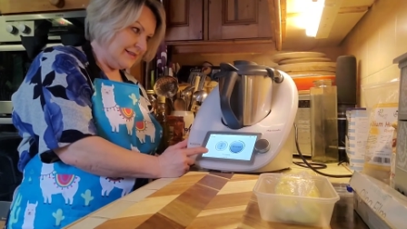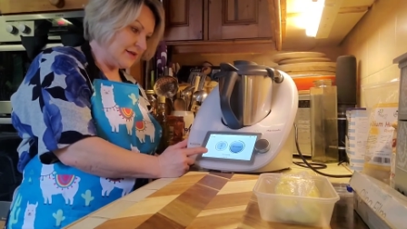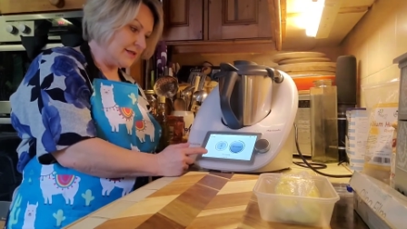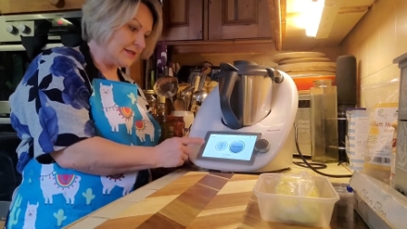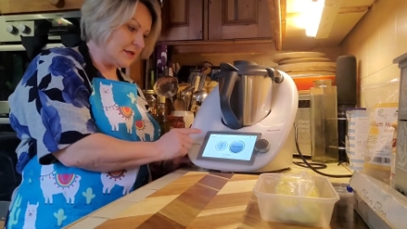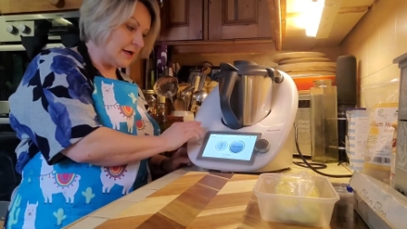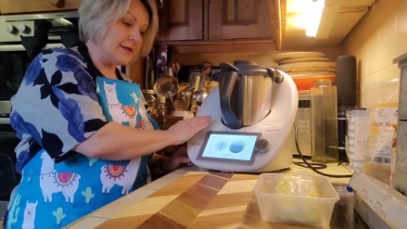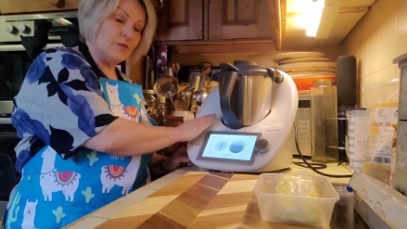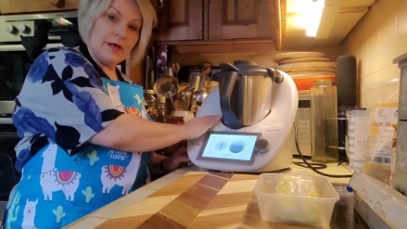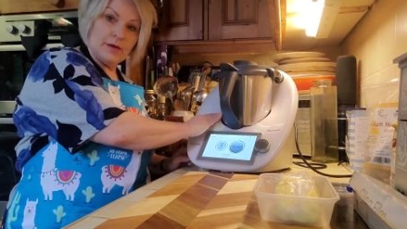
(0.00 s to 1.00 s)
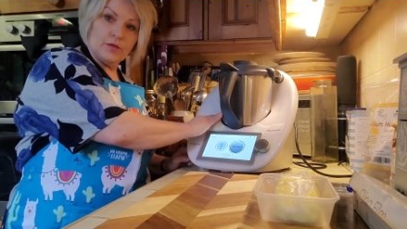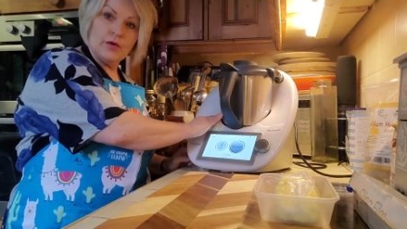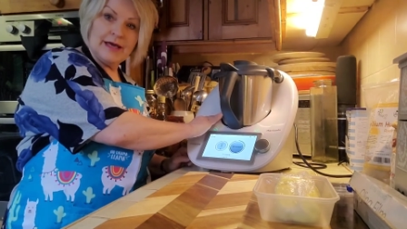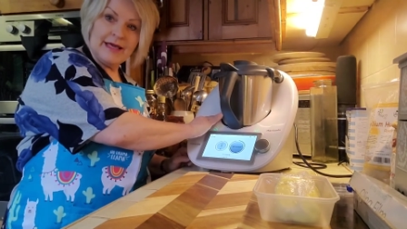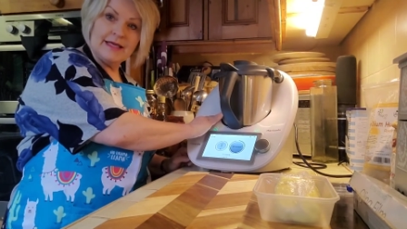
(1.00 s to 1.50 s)
So it will
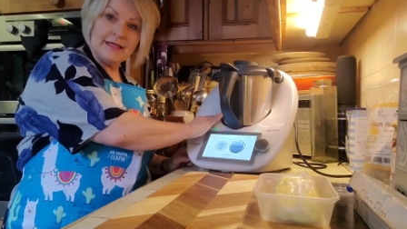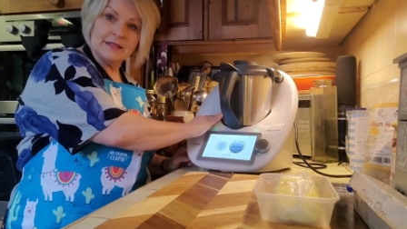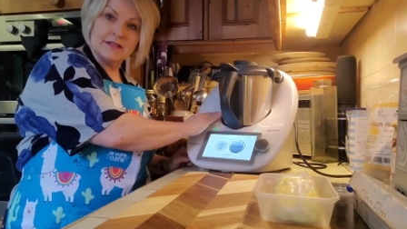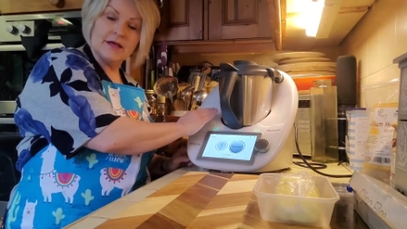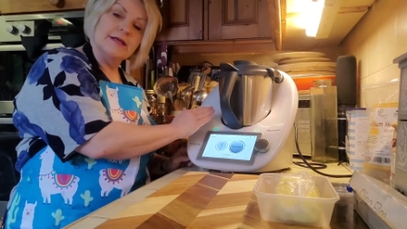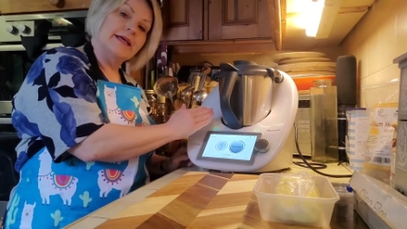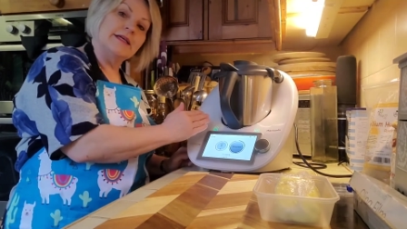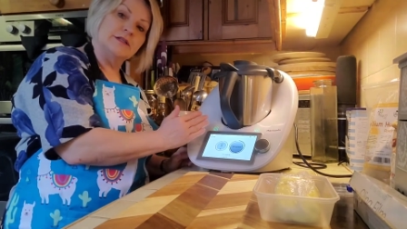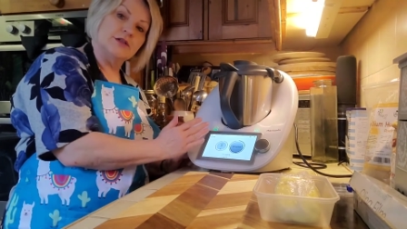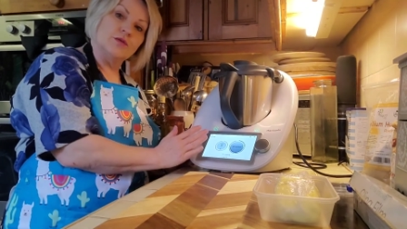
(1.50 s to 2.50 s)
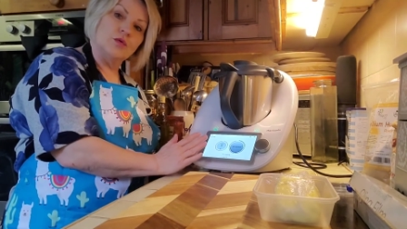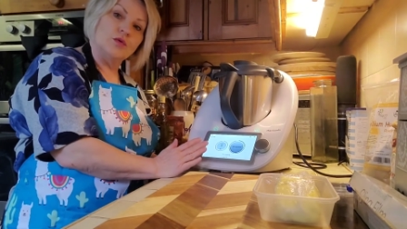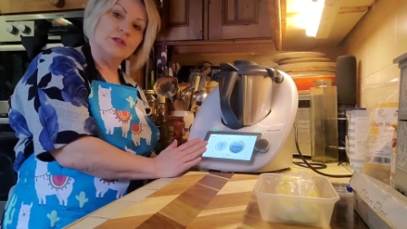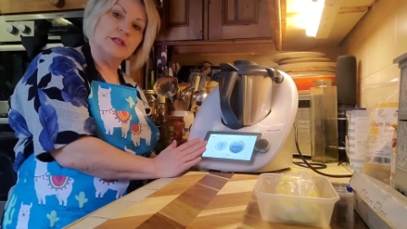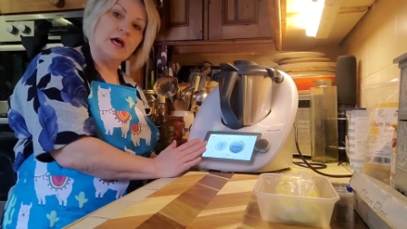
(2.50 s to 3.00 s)
heat, so it heats the
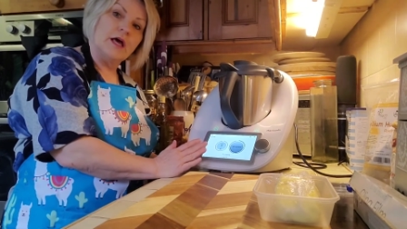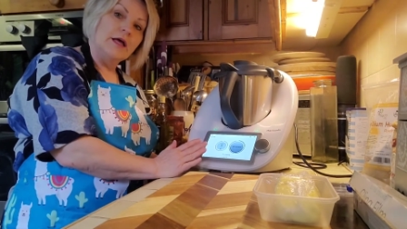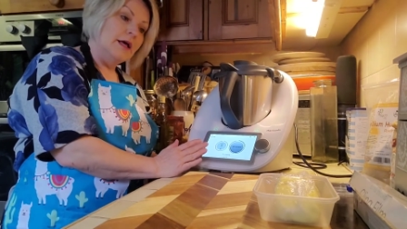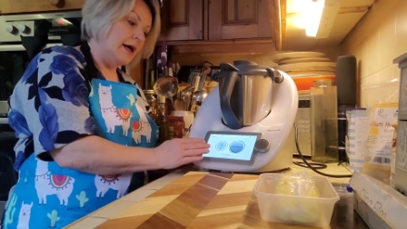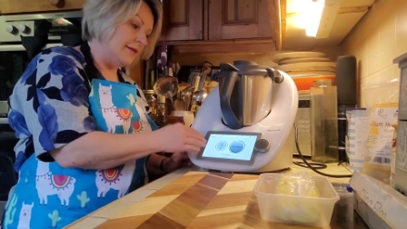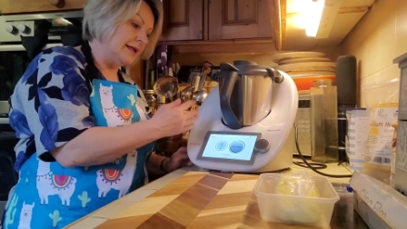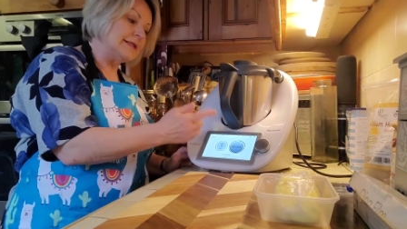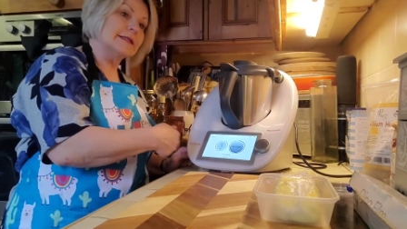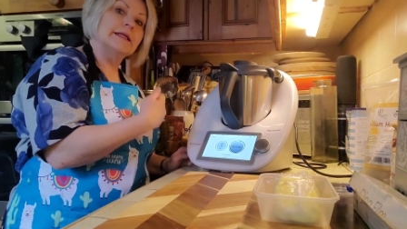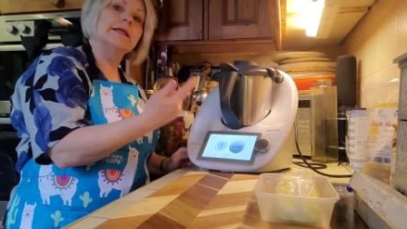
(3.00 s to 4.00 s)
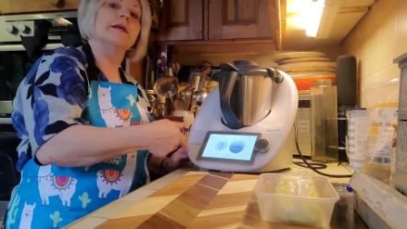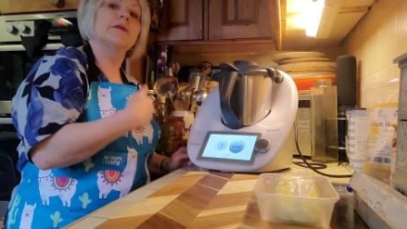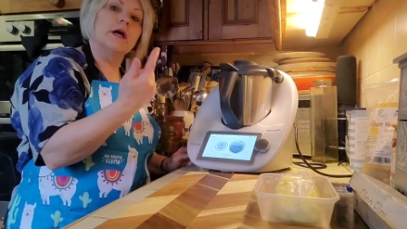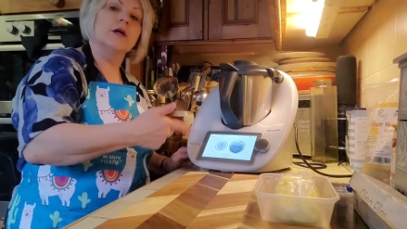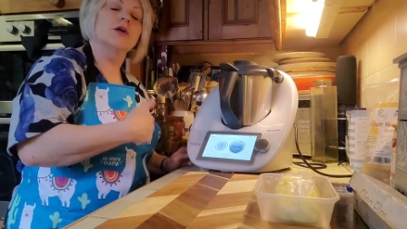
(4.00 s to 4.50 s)
water, and then it's going to give
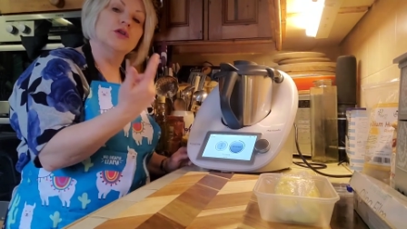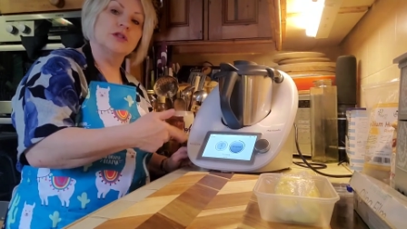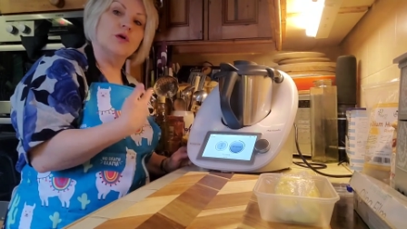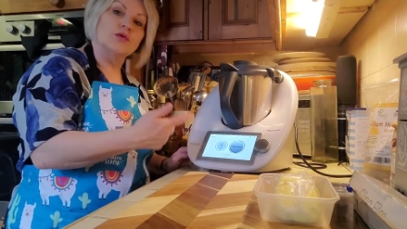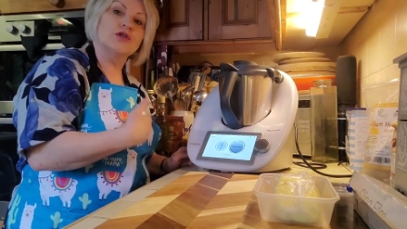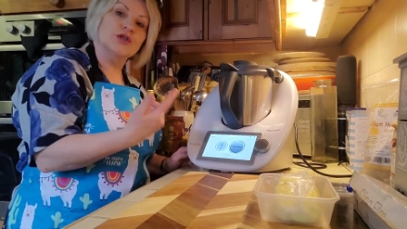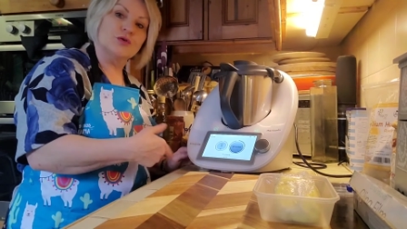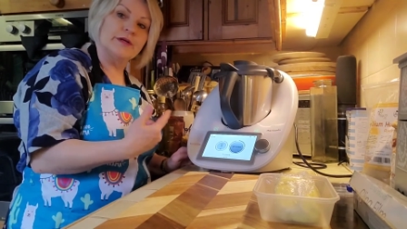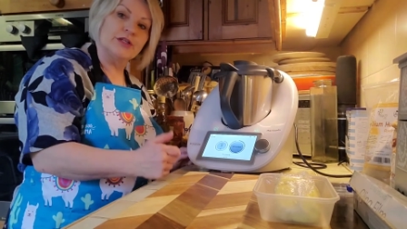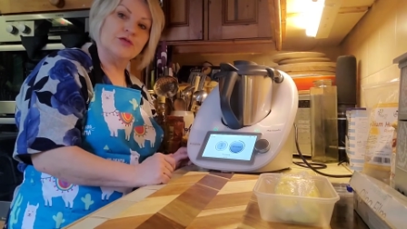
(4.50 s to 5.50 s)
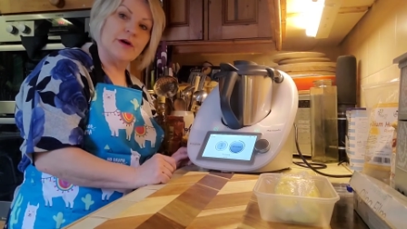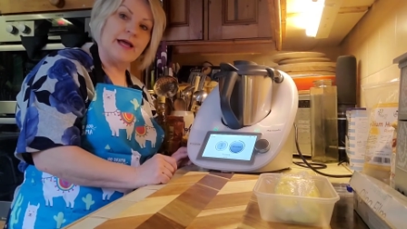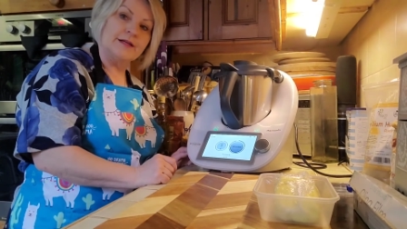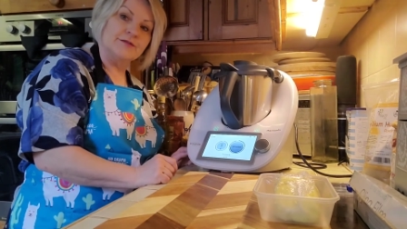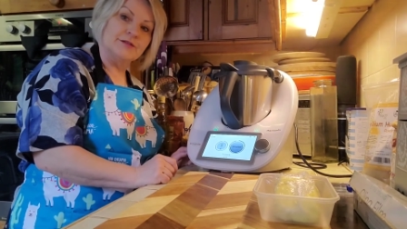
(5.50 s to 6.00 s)
it a good old swish
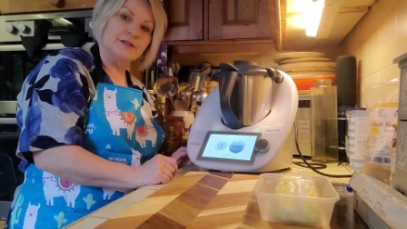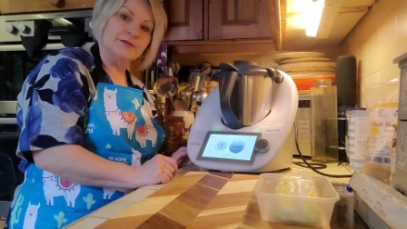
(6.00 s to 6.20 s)
round.